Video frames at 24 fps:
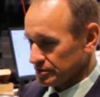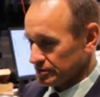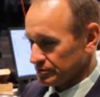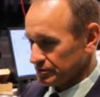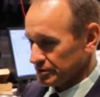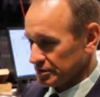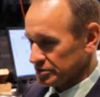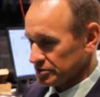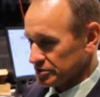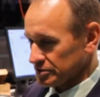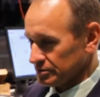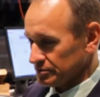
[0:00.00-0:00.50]
know,
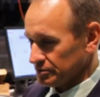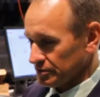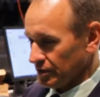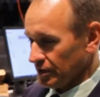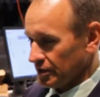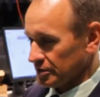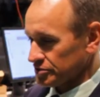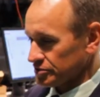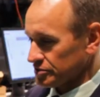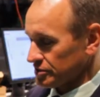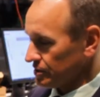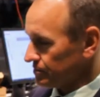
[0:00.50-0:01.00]
we
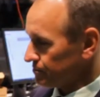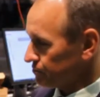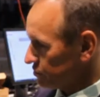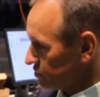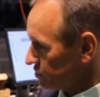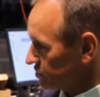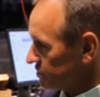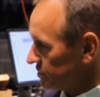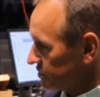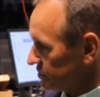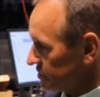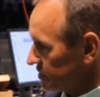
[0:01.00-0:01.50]
launched our
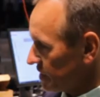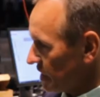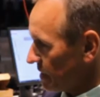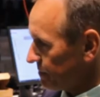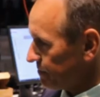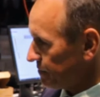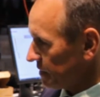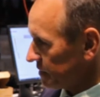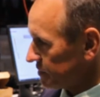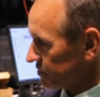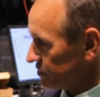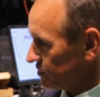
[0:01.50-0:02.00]

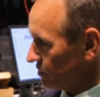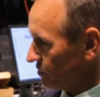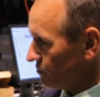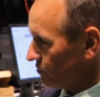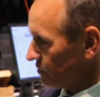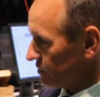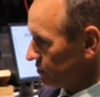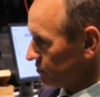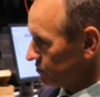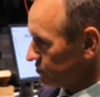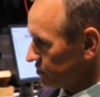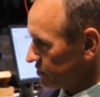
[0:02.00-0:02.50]
push-to-stop X L
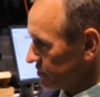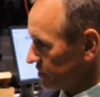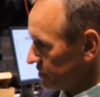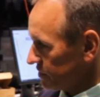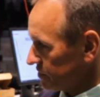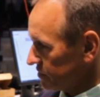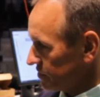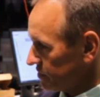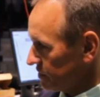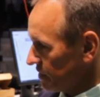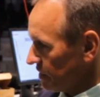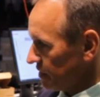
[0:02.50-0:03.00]
one oh
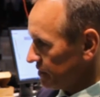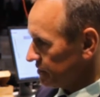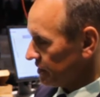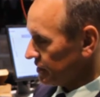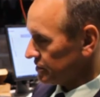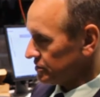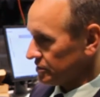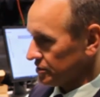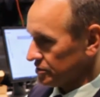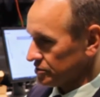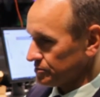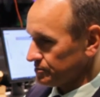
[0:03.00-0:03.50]
six mm-hmm.
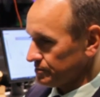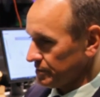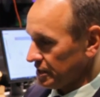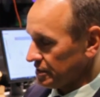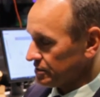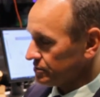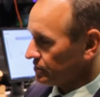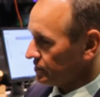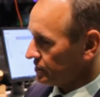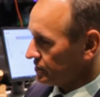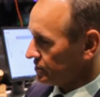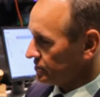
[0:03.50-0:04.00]
that does
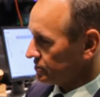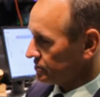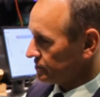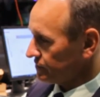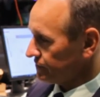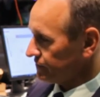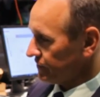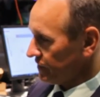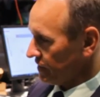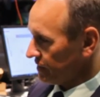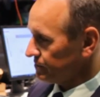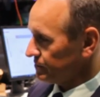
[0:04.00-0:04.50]
make-readies
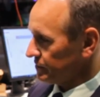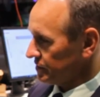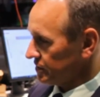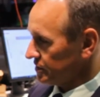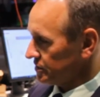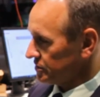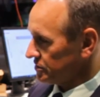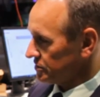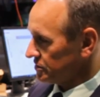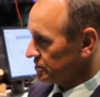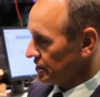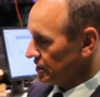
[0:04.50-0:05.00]
in five
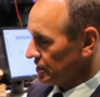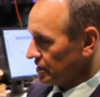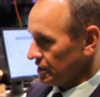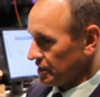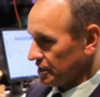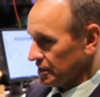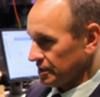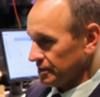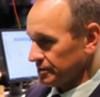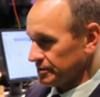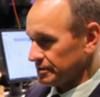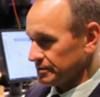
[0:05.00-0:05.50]
minutes. Mm-hmm.
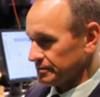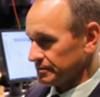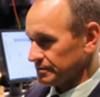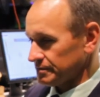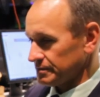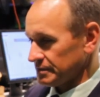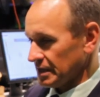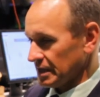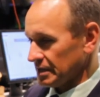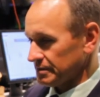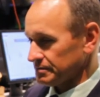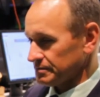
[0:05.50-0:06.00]
uh, the,
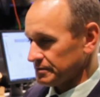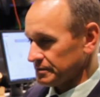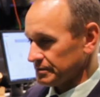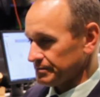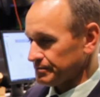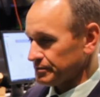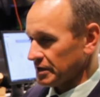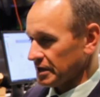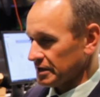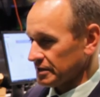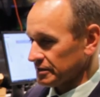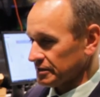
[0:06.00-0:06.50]
that the
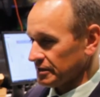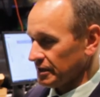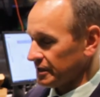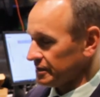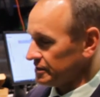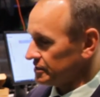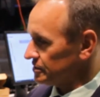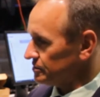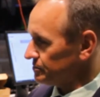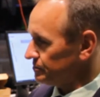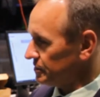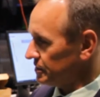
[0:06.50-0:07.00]
product
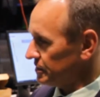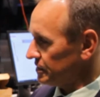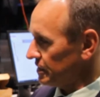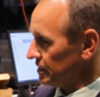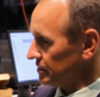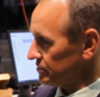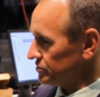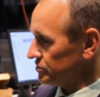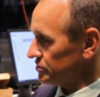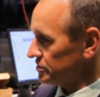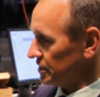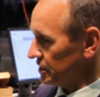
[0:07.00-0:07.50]
line has been
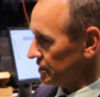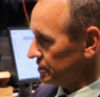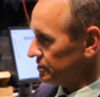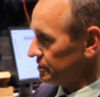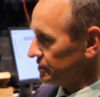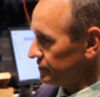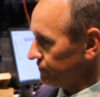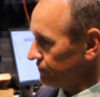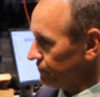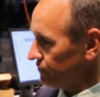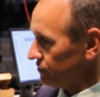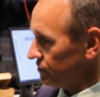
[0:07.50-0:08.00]

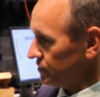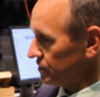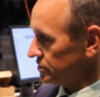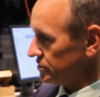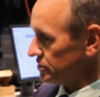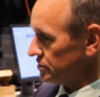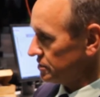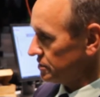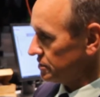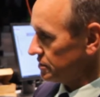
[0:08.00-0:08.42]
outstanding for us. But,